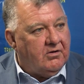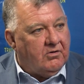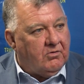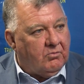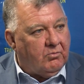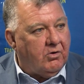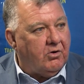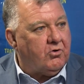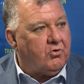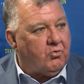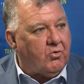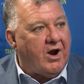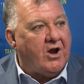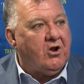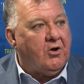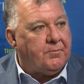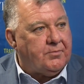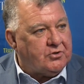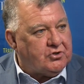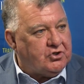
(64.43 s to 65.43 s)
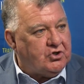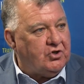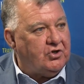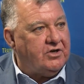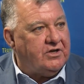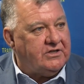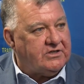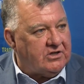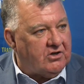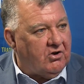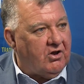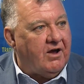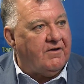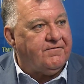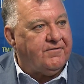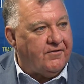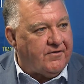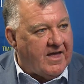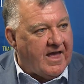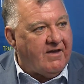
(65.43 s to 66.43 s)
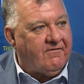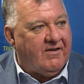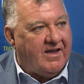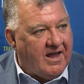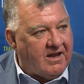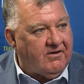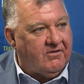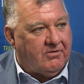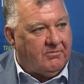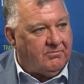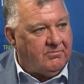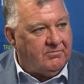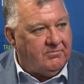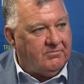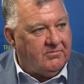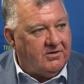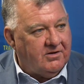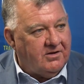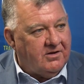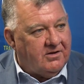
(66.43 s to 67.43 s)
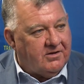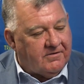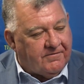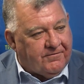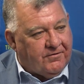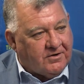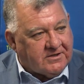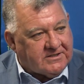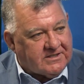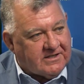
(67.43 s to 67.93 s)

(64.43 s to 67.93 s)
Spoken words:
what great opportunities in life that they have ahead of them. The first